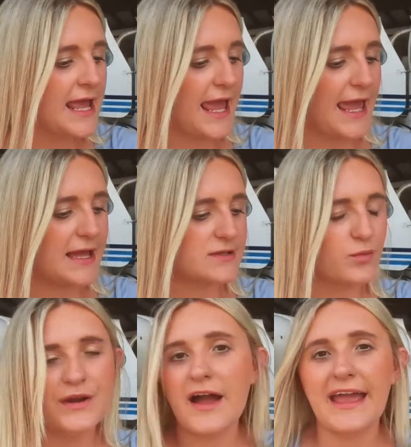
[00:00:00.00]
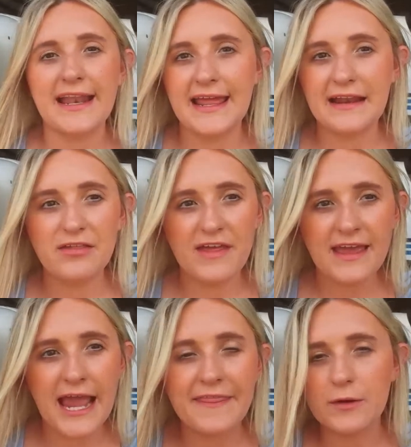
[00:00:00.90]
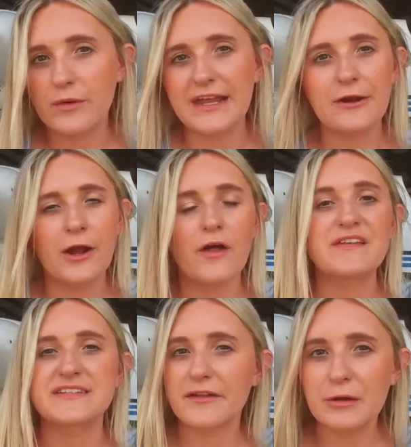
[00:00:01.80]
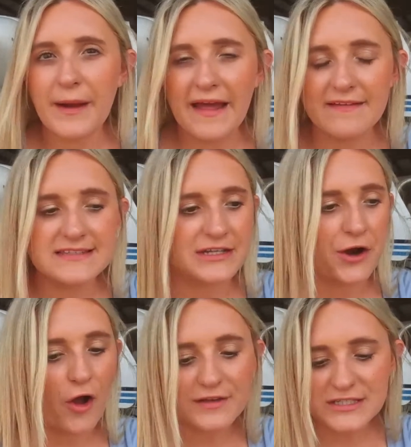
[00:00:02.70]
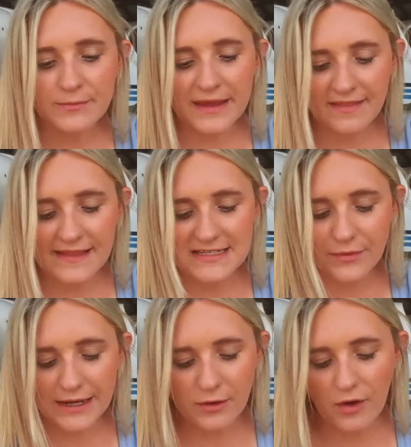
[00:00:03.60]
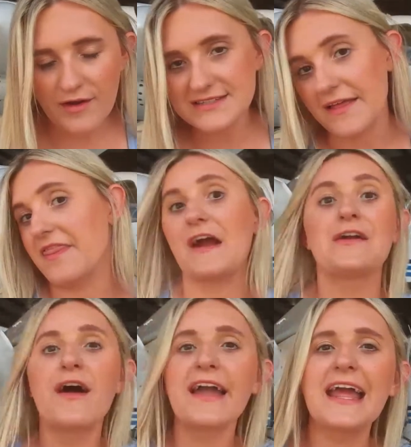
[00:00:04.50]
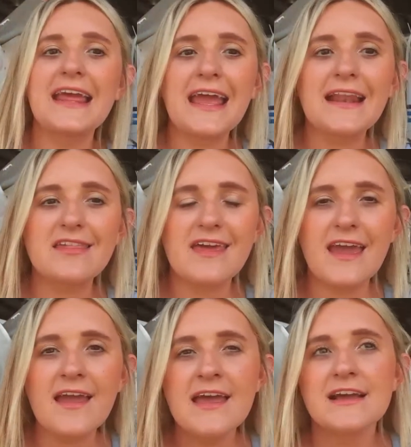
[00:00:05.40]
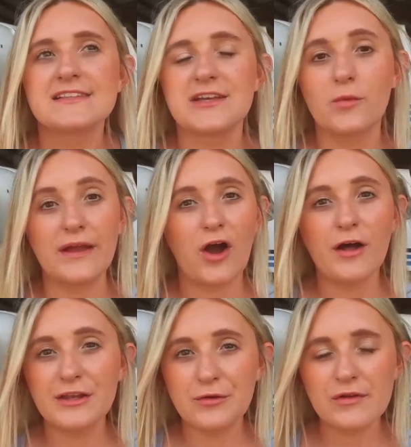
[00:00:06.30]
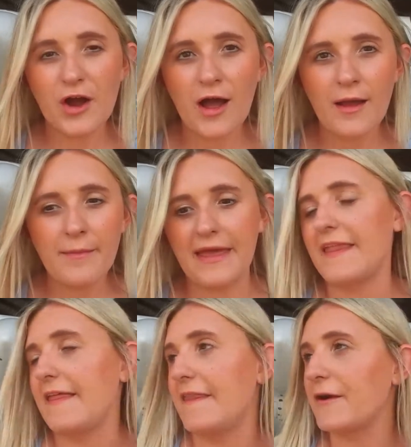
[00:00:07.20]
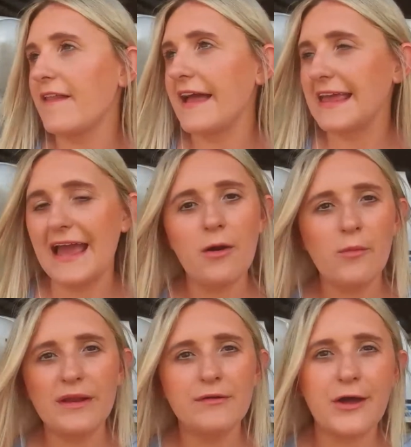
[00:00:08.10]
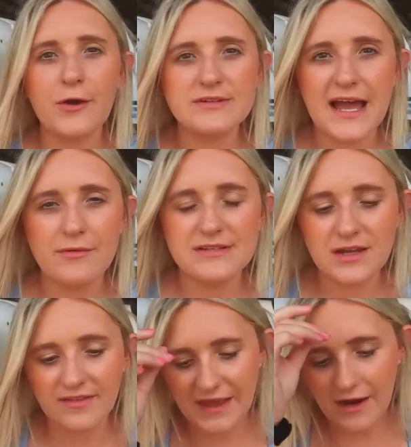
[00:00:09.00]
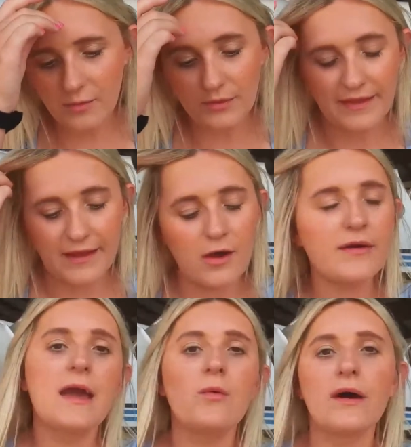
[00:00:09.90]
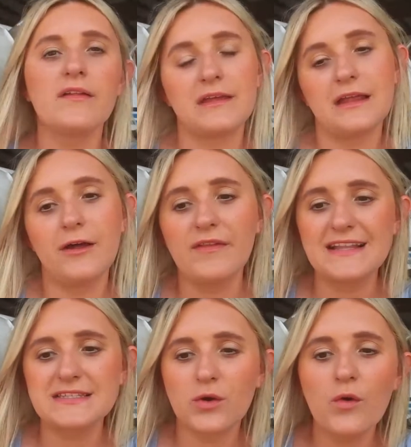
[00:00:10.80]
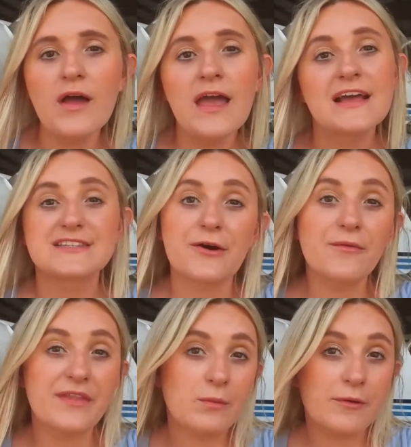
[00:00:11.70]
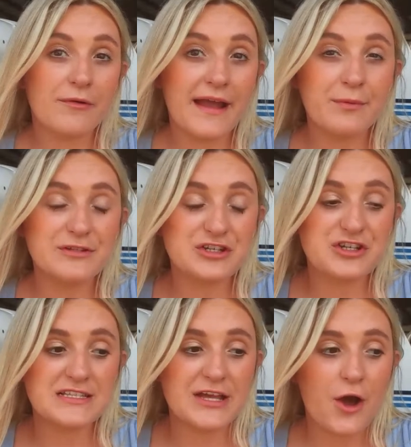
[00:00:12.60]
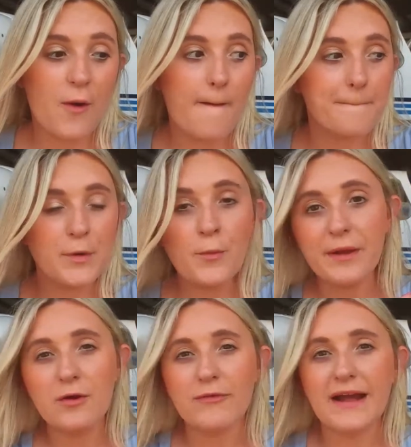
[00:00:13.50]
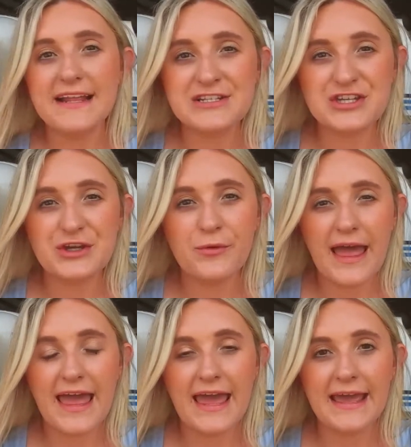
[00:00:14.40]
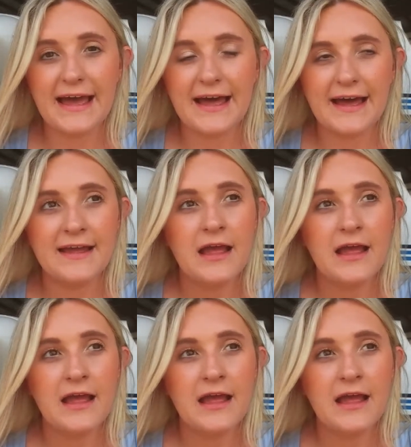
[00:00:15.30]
and we're not getting anything. And then we're hearing all these other pilots that are also making these radio calls and they're not getting anything. So we called Unicom, and then they're like, yeah, we don't know. Tower's not there. And we're like, okay, well, you know, that's cool. So then we were able to just go boop right into a